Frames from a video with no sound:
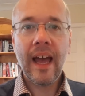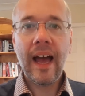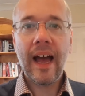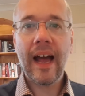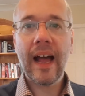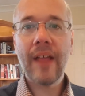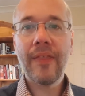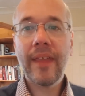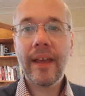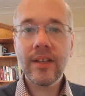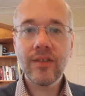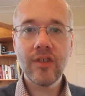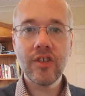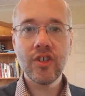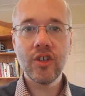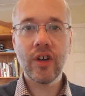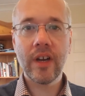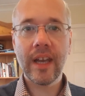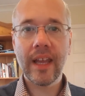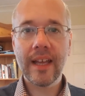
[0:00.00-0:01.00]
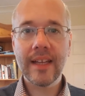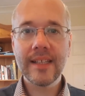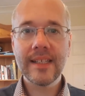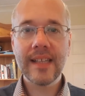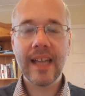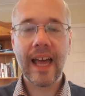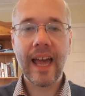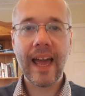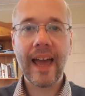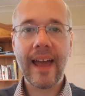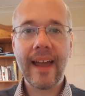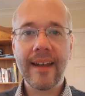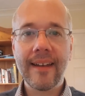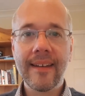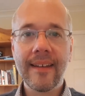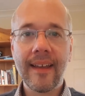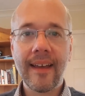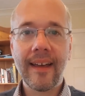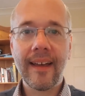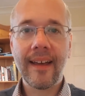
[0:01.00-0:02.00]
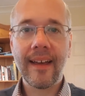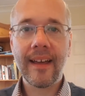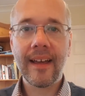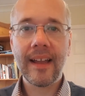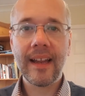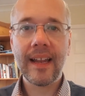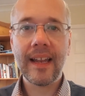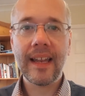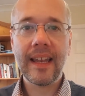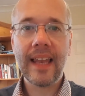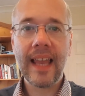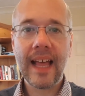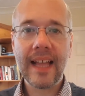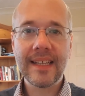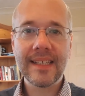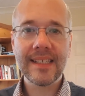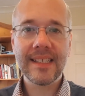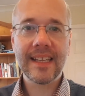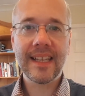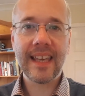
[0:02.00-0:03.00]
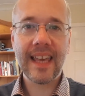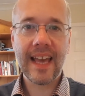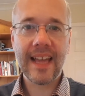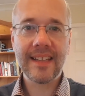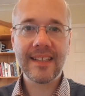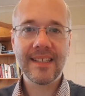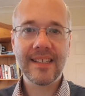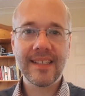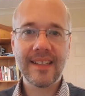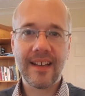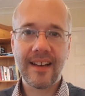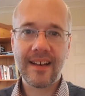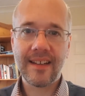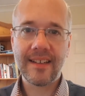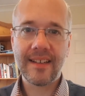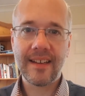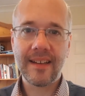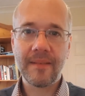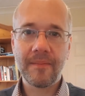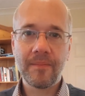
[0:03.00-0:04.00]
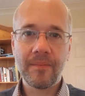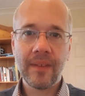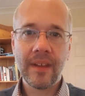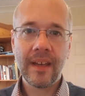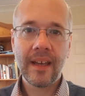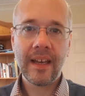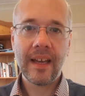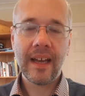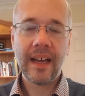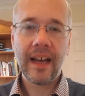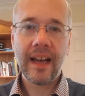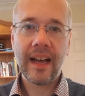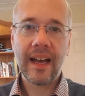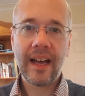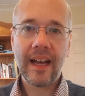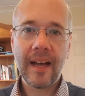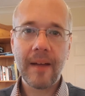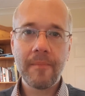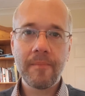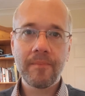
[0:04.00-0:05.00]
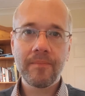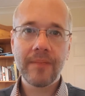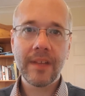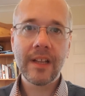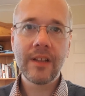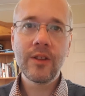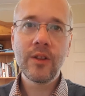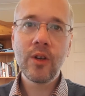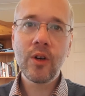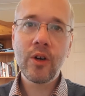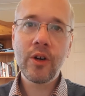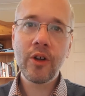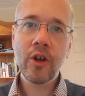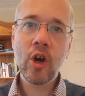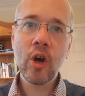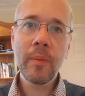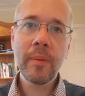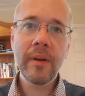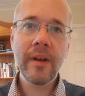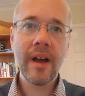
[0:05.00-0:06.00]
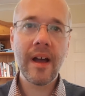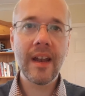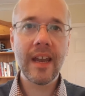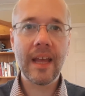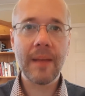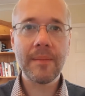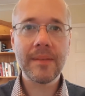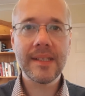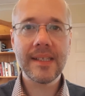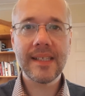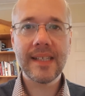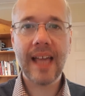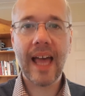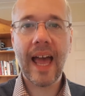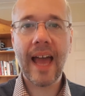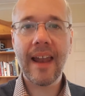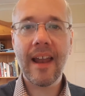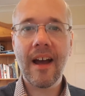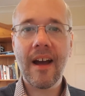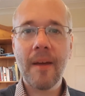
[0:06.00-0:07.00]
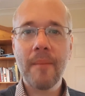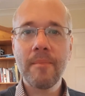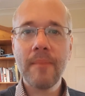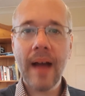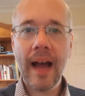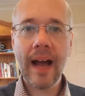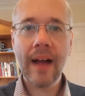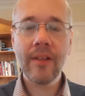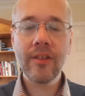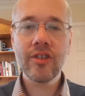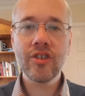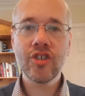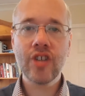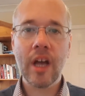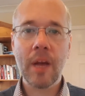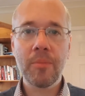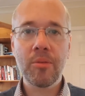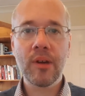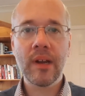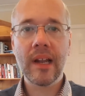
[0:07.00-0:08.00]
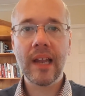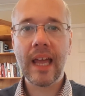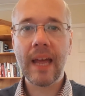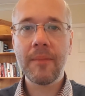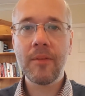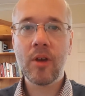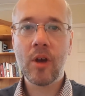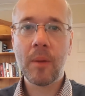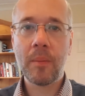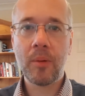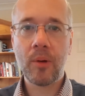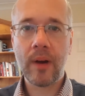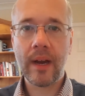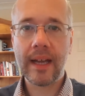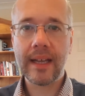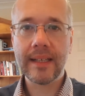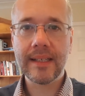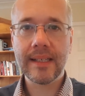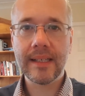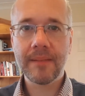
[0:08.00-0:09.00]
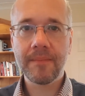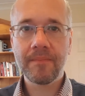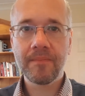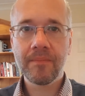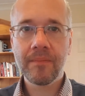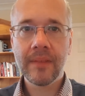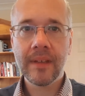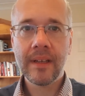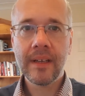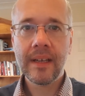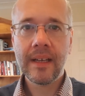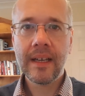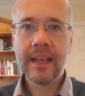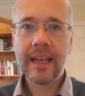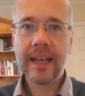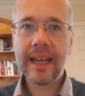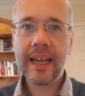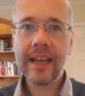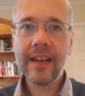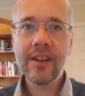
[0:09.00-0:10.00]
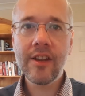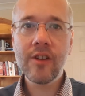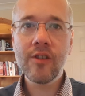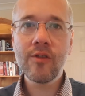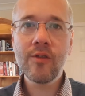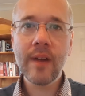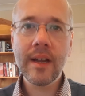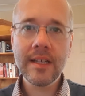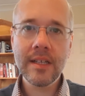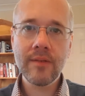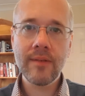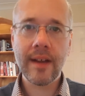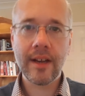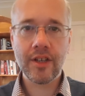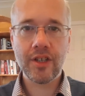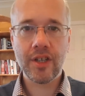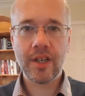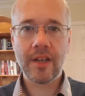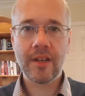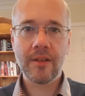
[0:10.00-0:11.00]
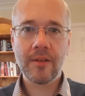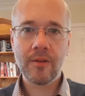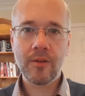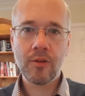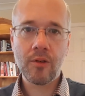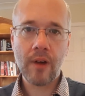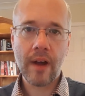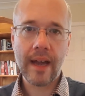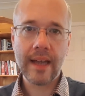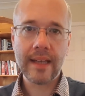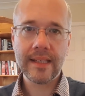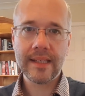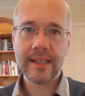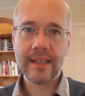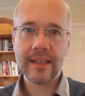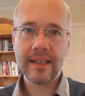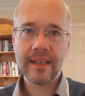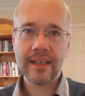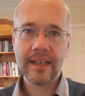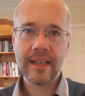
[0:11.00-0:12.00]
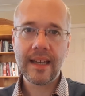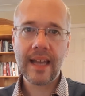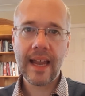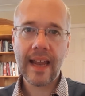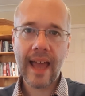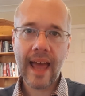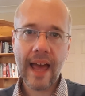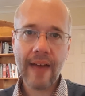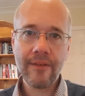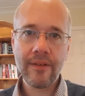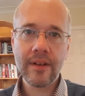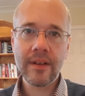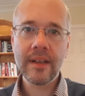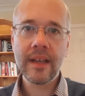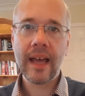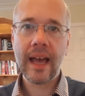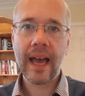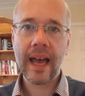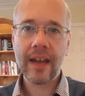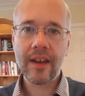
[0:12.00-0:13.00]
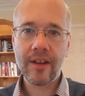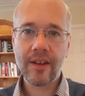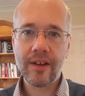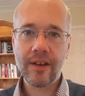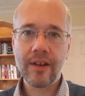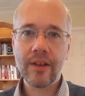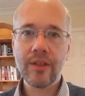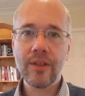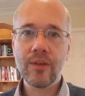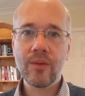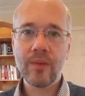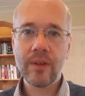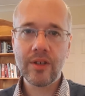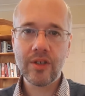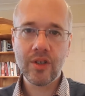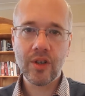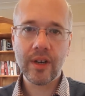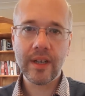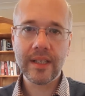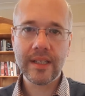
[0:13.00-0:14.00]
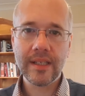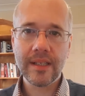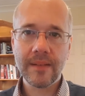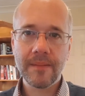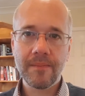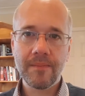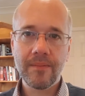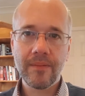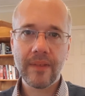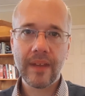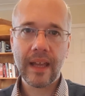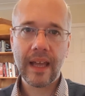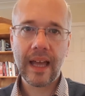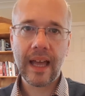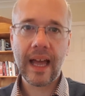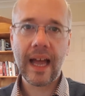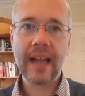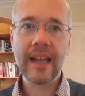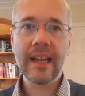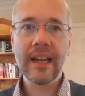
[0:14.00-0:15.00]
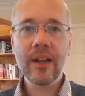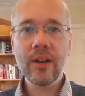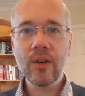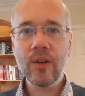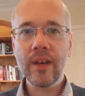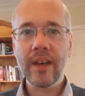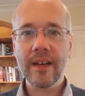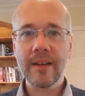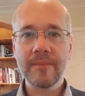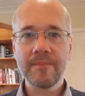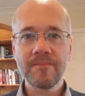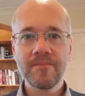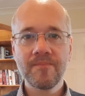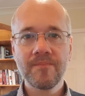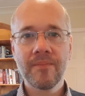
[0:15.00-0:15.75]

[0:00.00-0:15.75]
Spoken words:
Thanks for joining us and let's get started. Lord, open our lips and our mouths shall proclaim your praise. In your resurrection, Christ, let heaven and earth rejoice. Hallelujah.